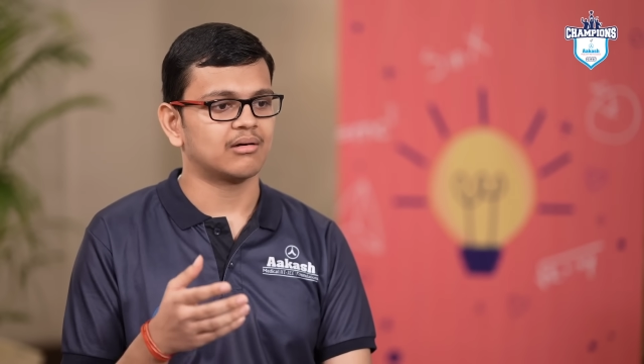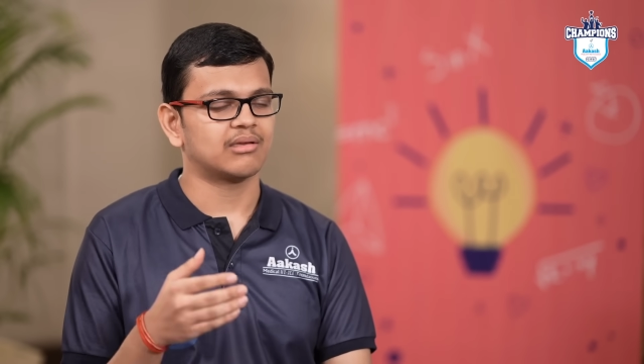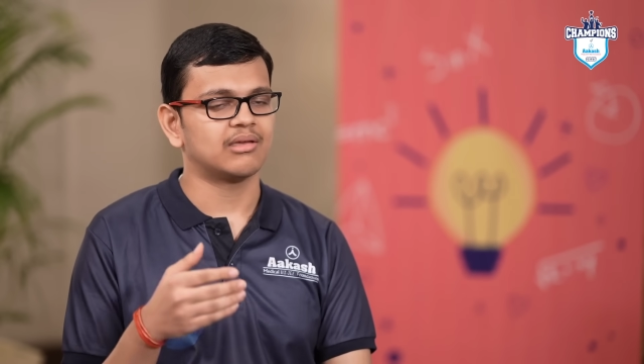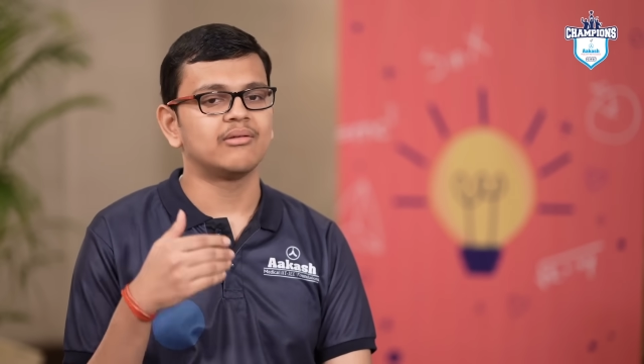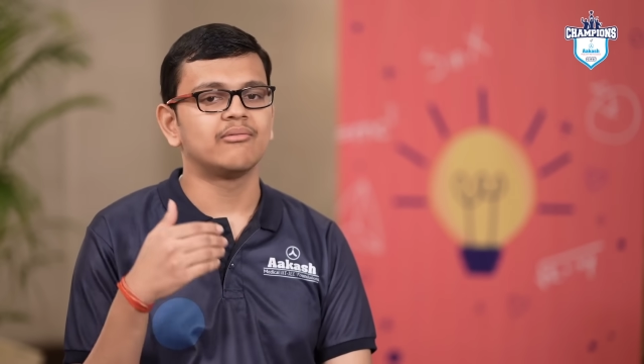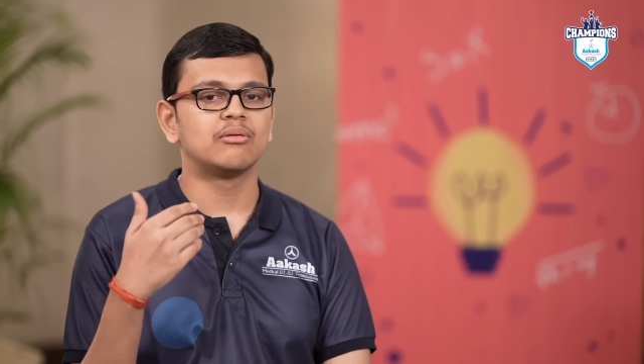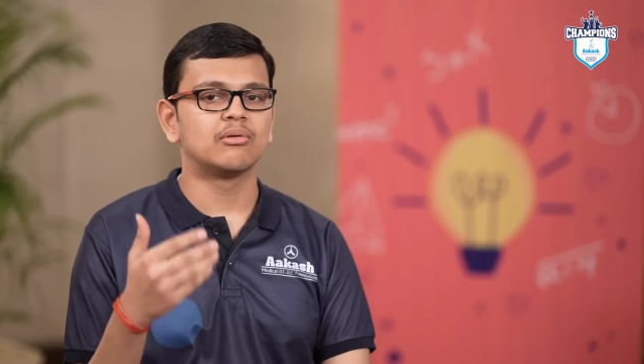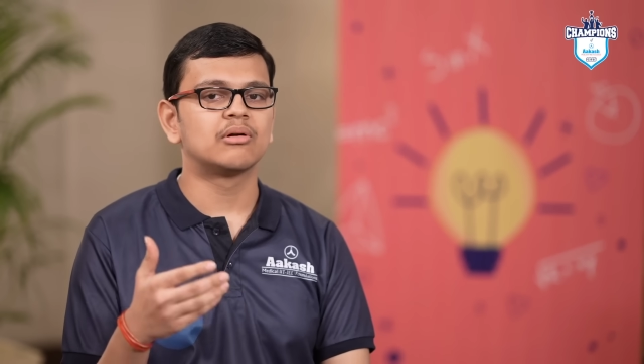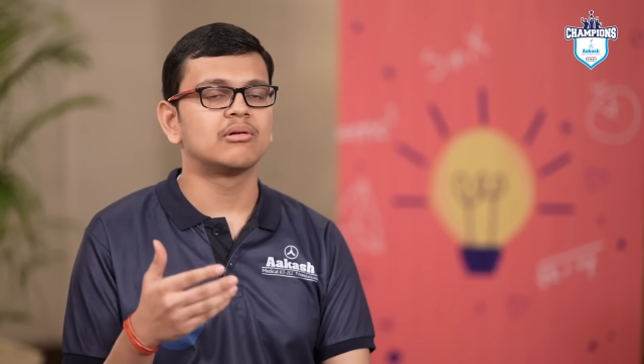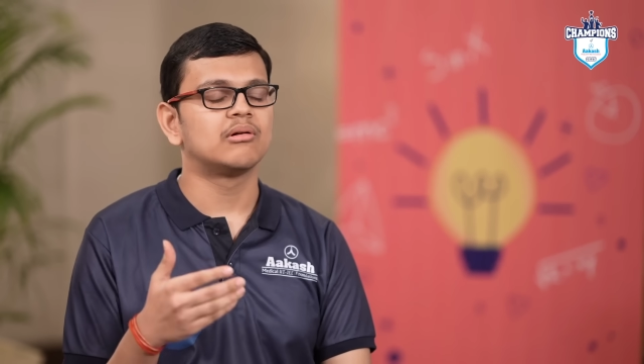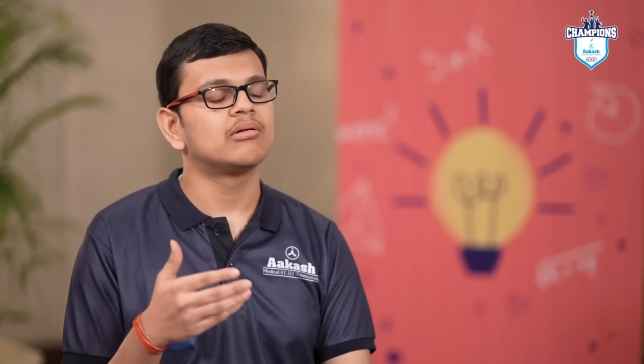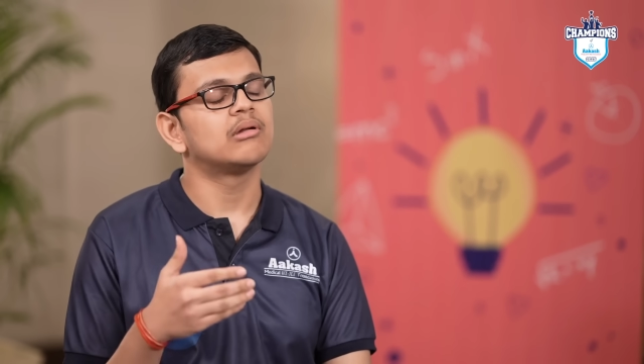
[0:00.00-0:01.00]
key we
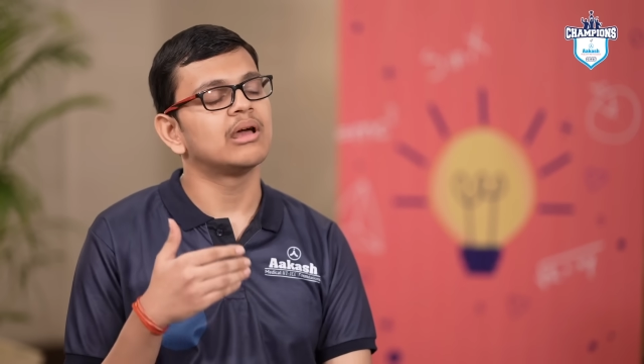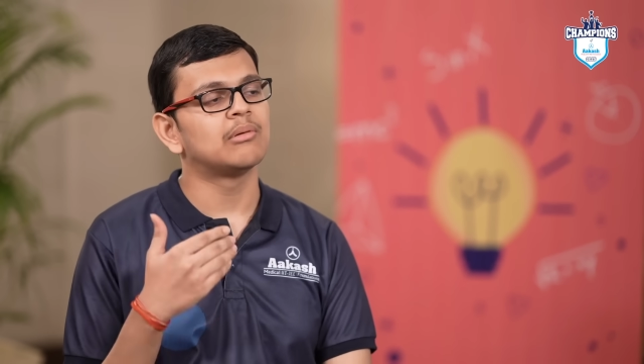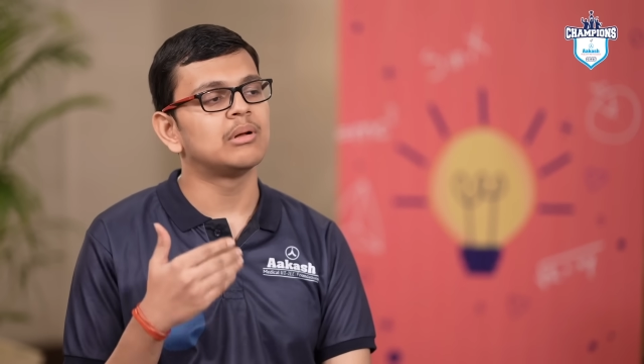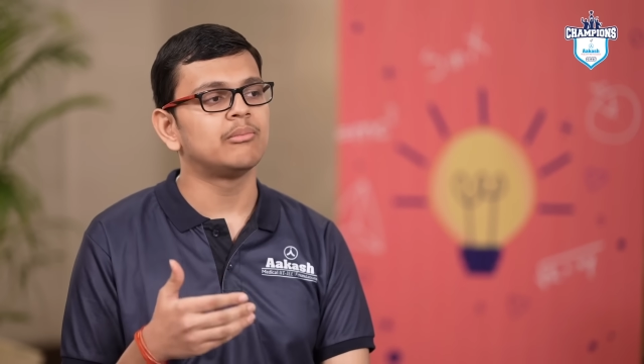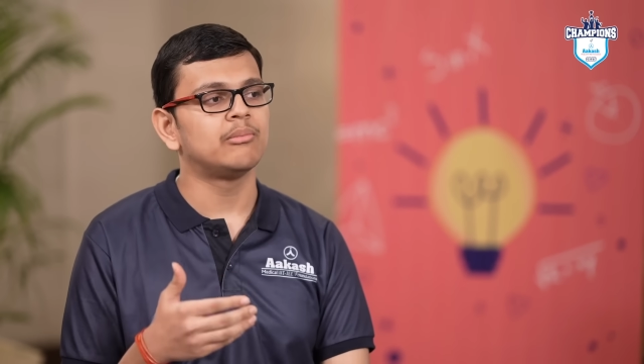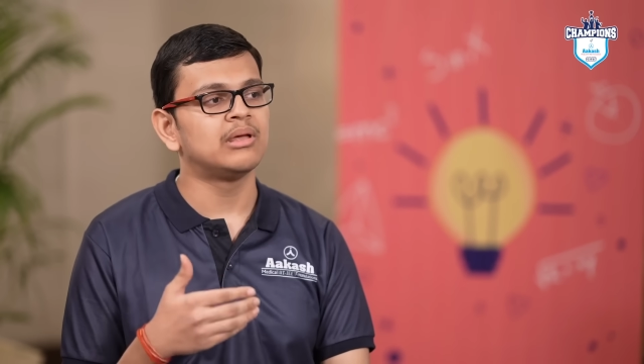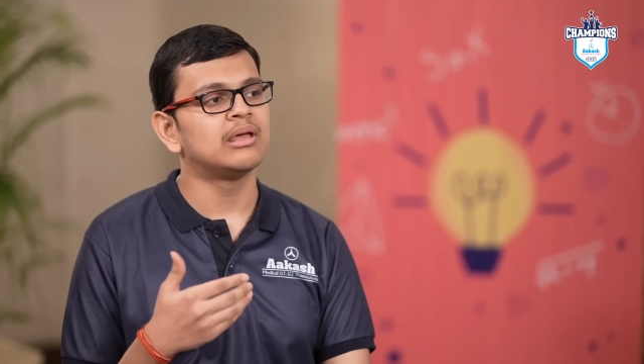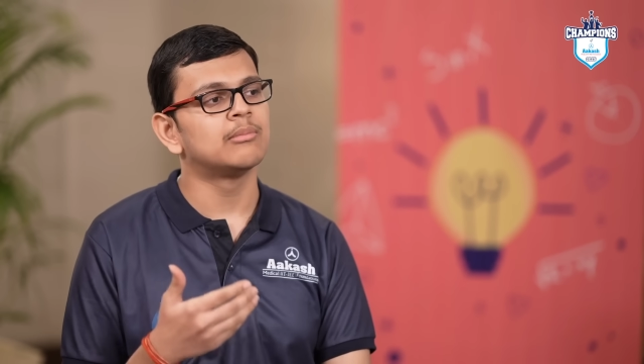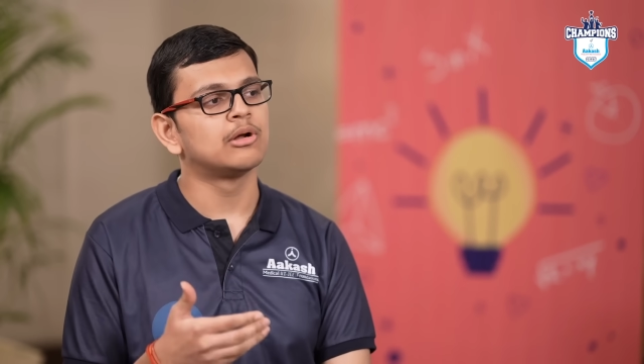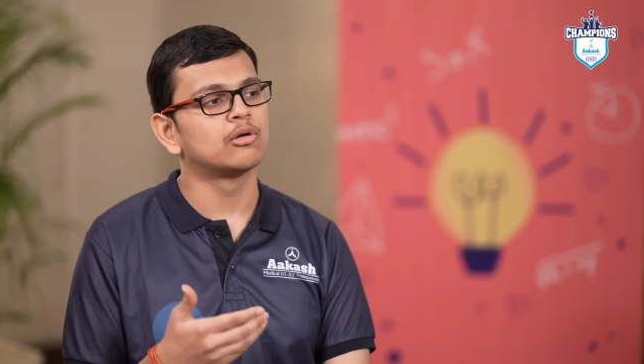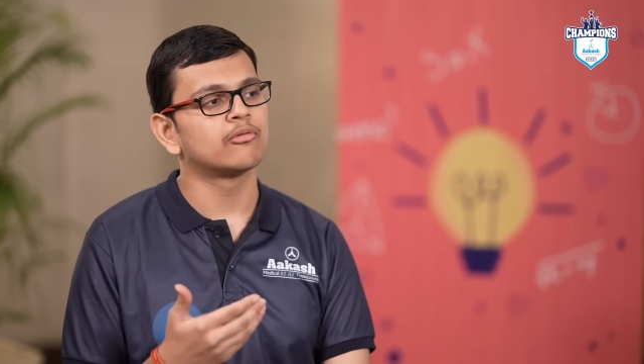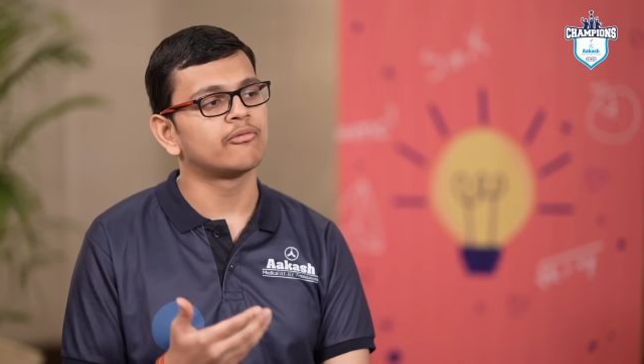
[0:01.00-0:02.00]
would be
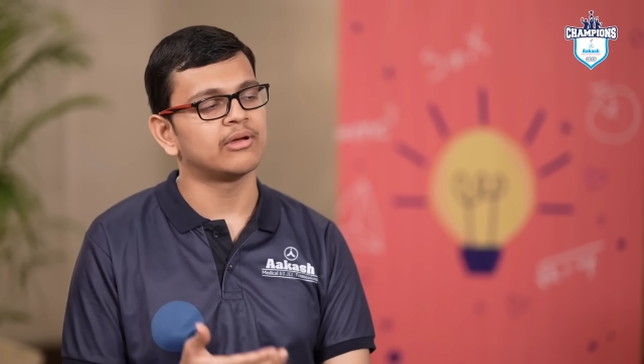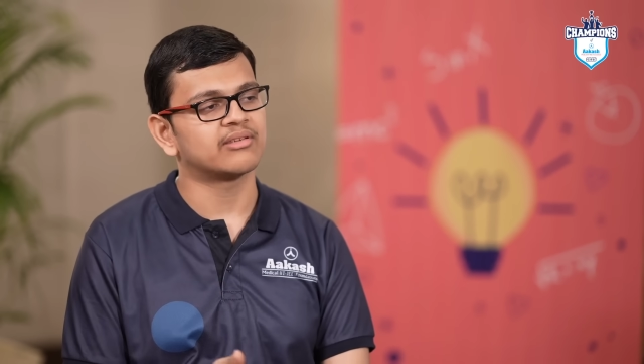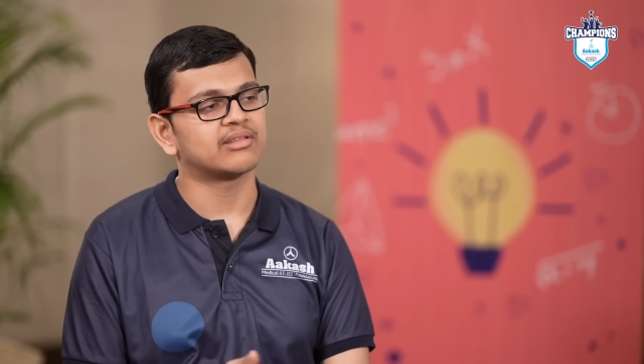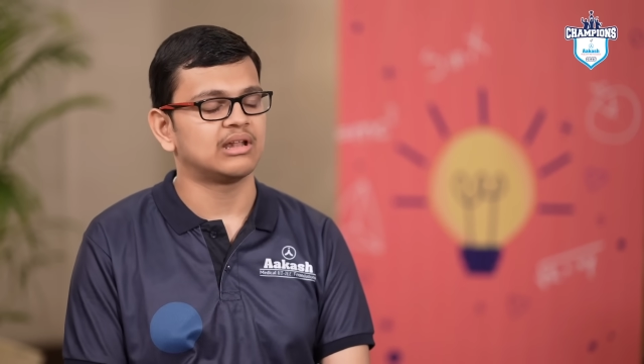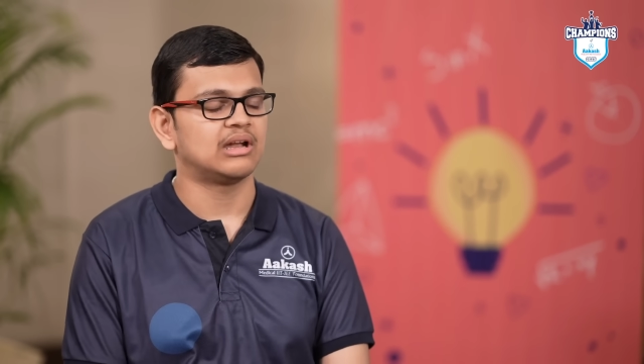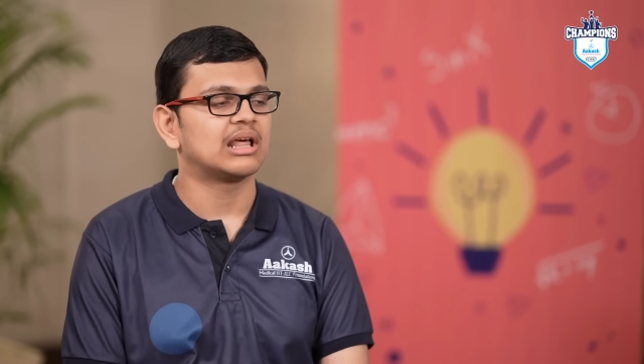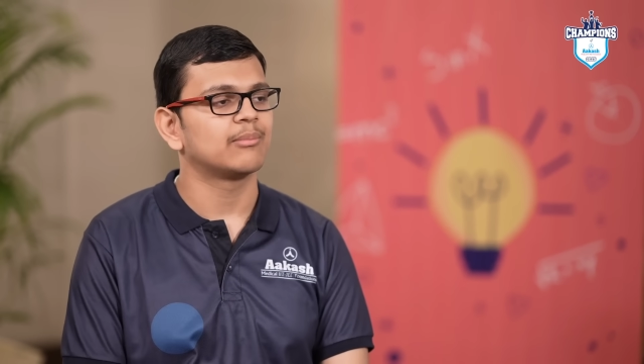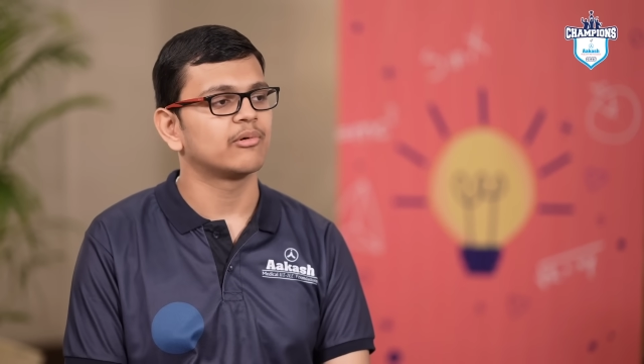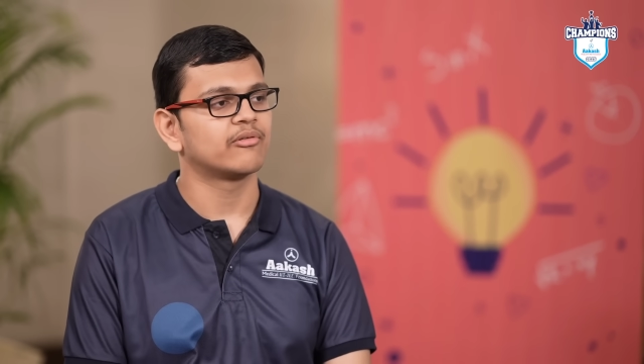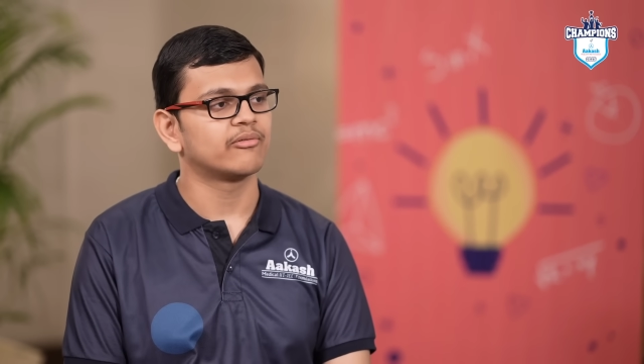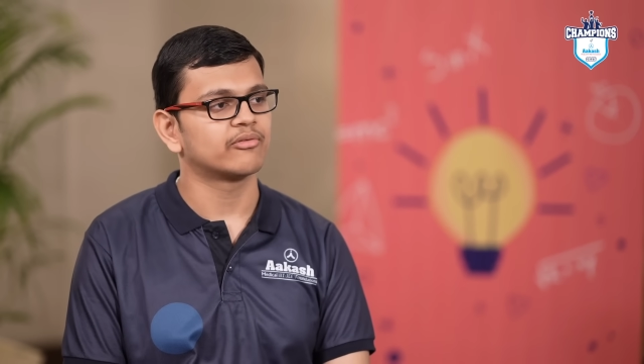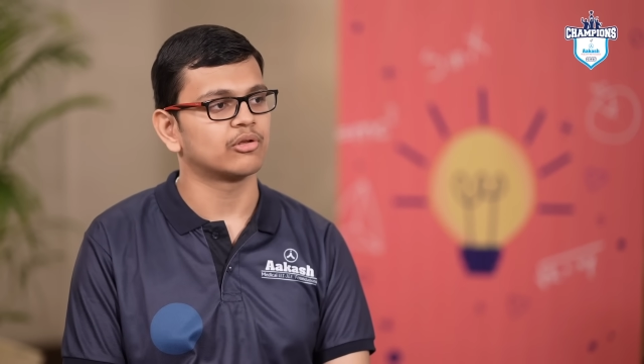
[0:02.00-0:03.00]
able to face any type
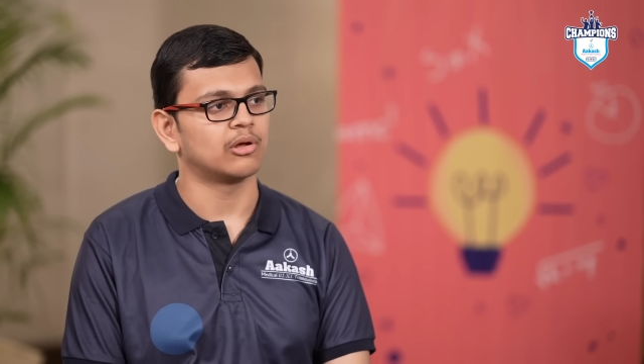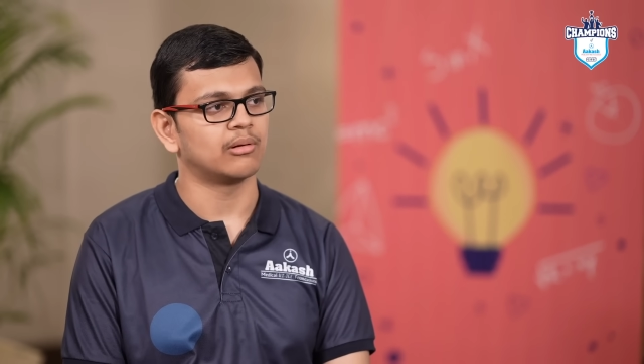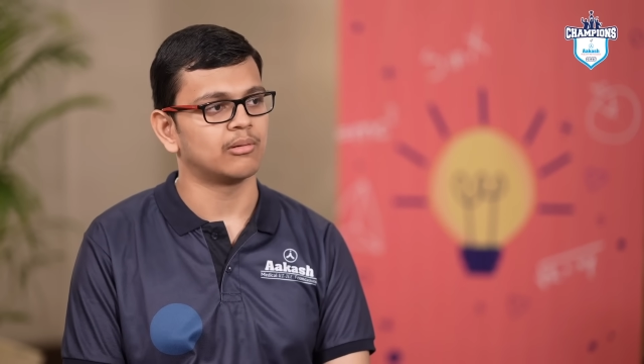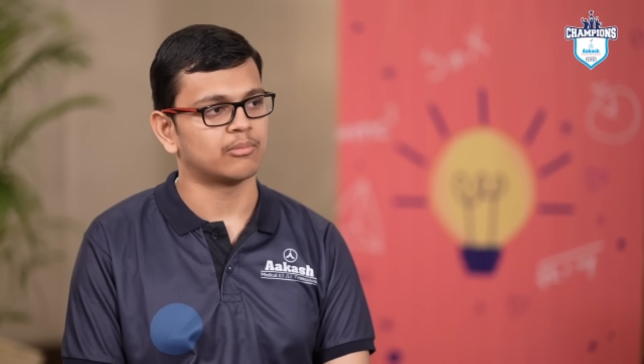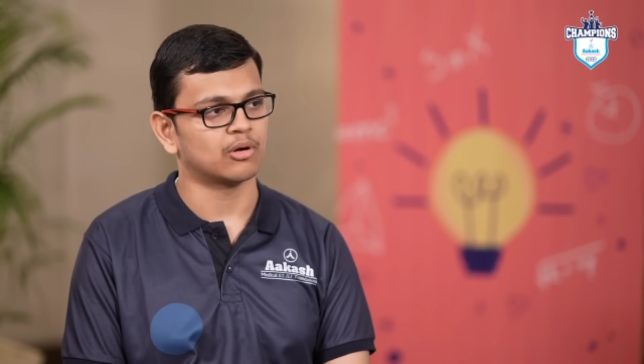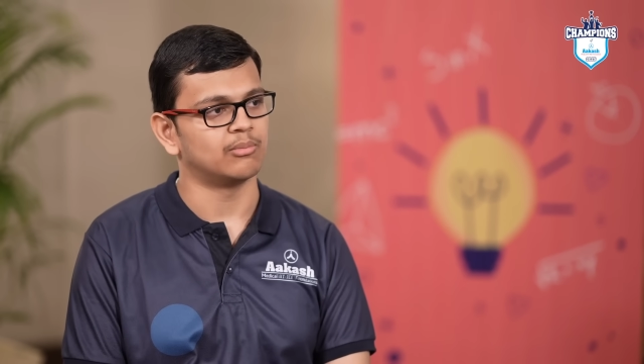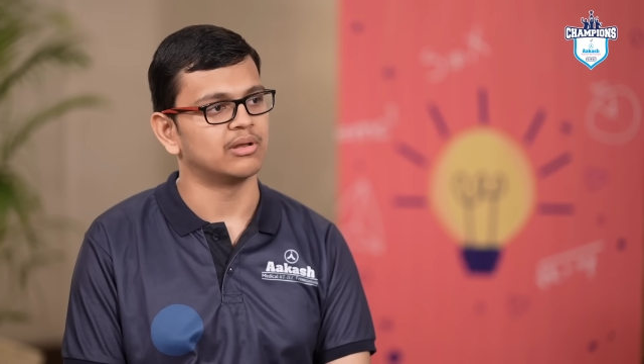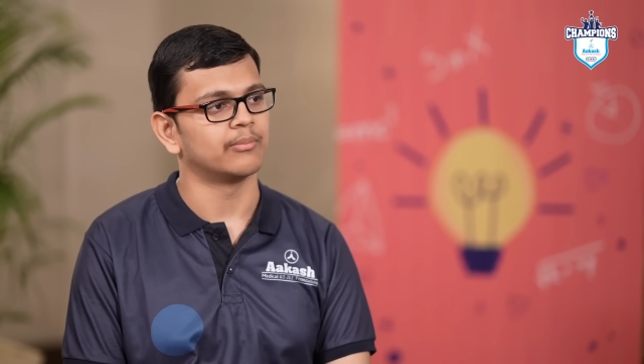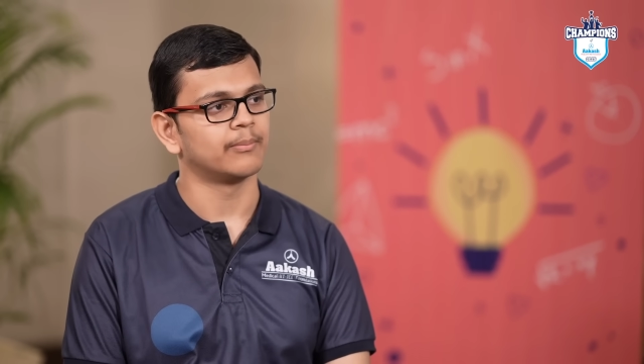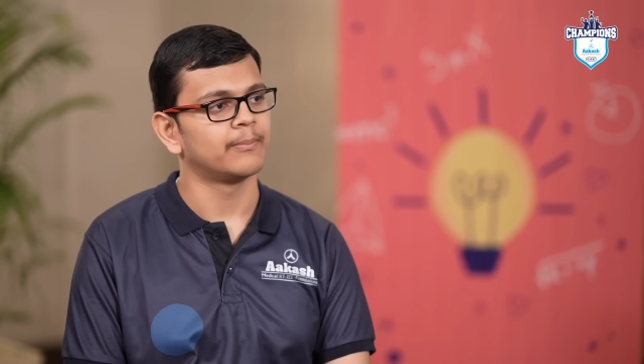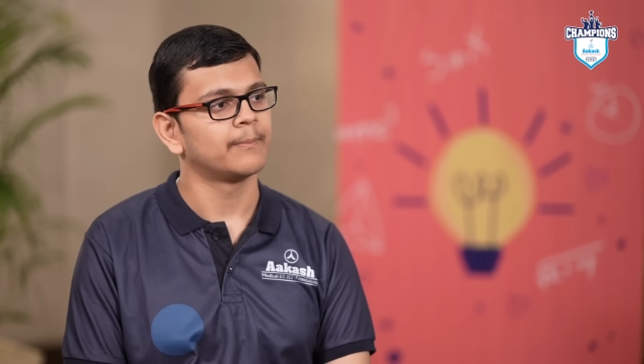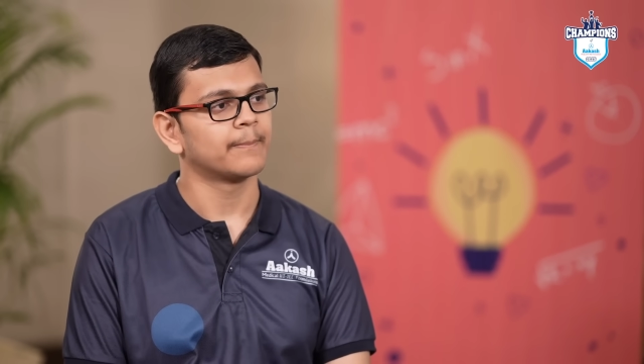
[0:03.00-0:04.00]
of problem.